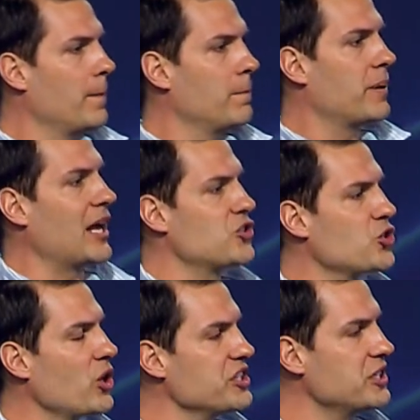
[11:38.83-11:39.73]
but I
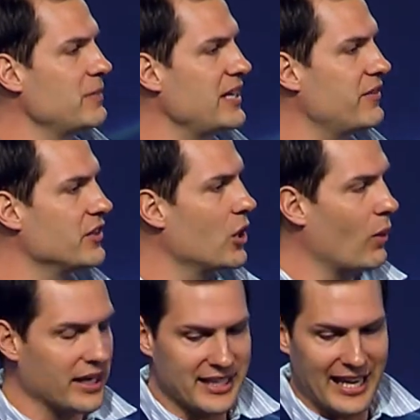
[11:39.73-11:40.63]
trust him even though
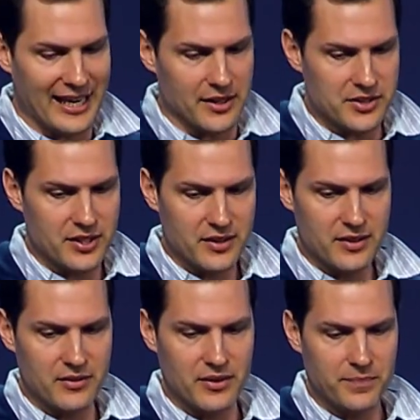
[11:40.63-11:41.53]
I can't.
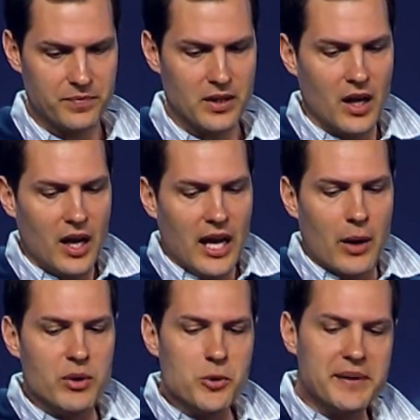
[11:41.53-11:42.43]
And
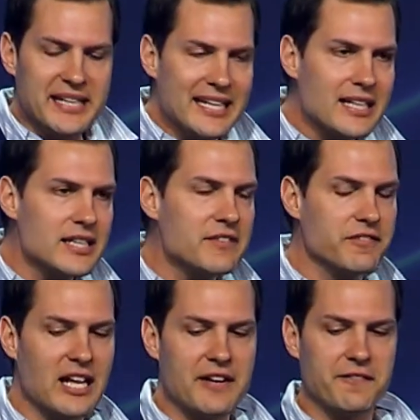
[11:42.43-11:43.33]
when you begin to live
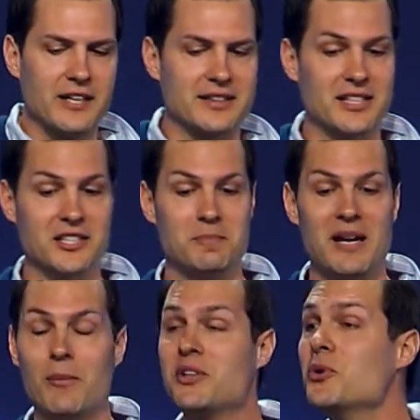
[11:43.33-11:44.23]
life like this,
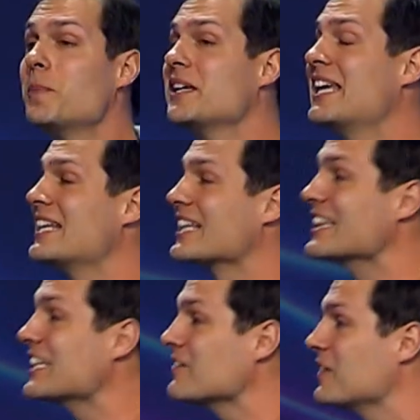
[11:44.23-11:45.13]
man, when you begin to
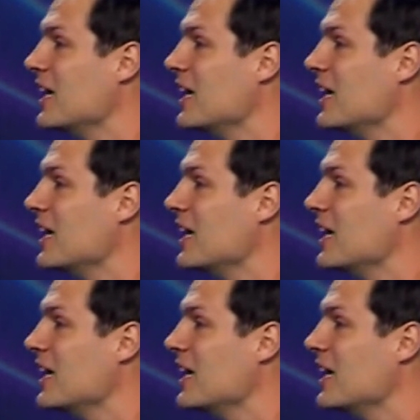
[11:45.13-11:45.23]
live,